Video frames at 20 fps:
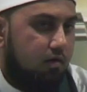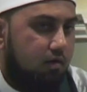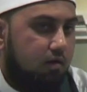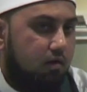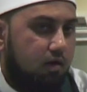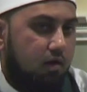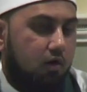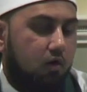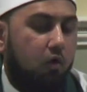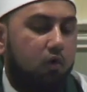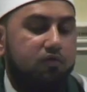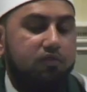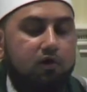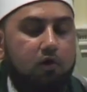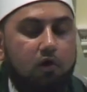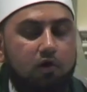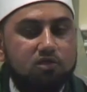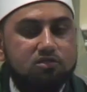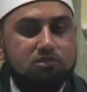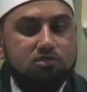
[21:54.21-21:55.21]
uh, or there
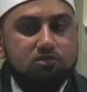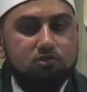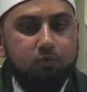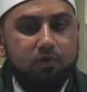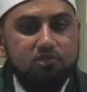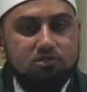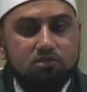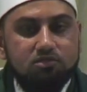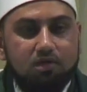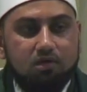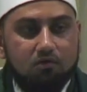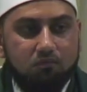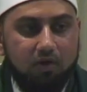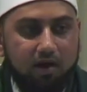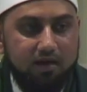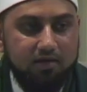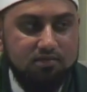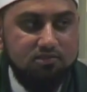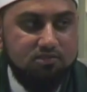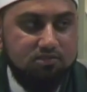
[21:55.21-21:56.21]
are situations that
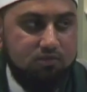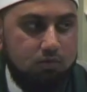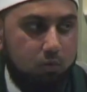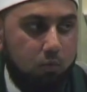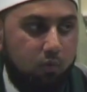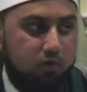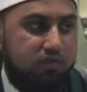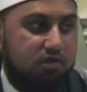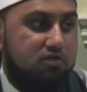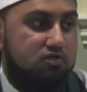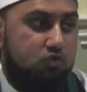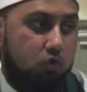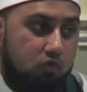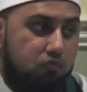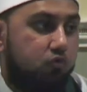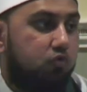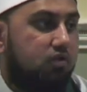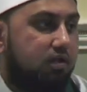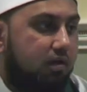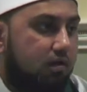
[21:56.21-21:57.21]
arise where there's no
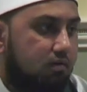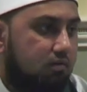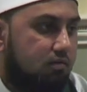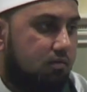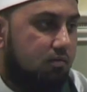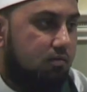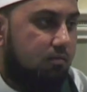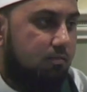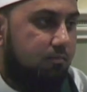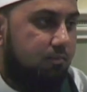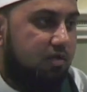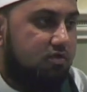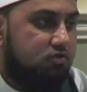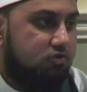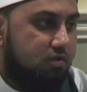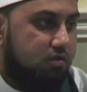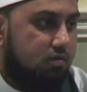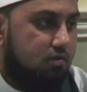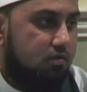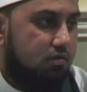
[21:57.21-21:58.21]
ruling
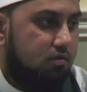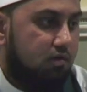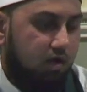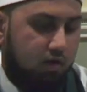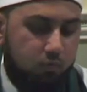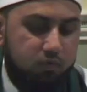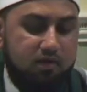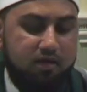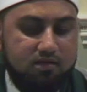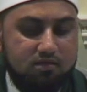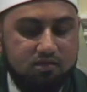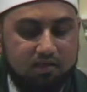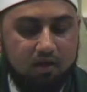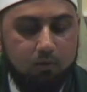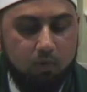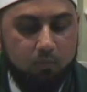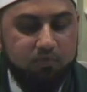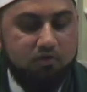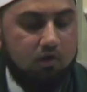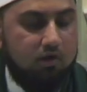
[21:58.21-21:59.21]
mentioned. And we'll get to that
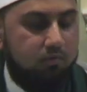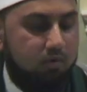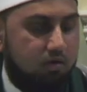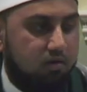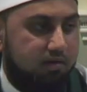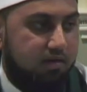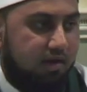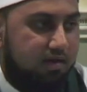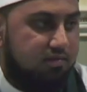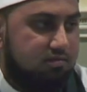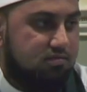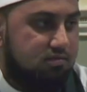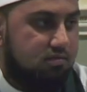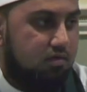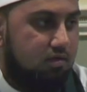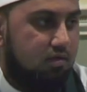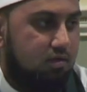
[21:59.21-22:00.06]
when we talk about qiyas.